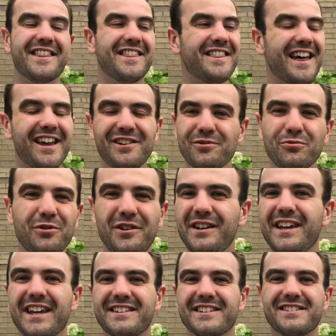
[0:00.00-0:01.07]
that you really
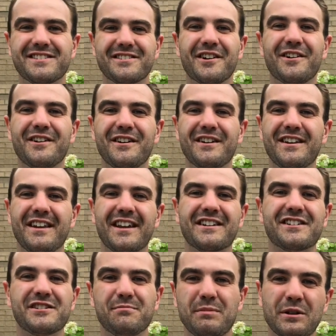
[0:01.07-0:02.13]
get to start
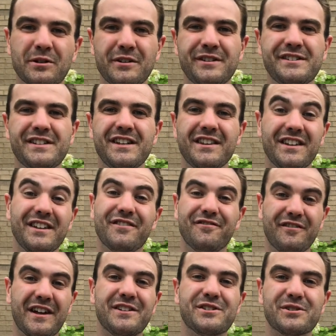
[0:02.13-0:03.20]
experiencing the
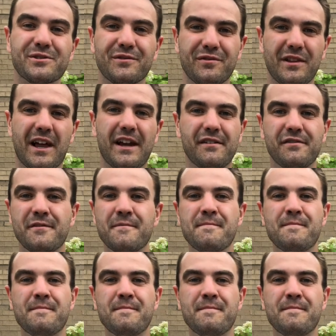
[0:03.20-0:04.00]
adventure of life.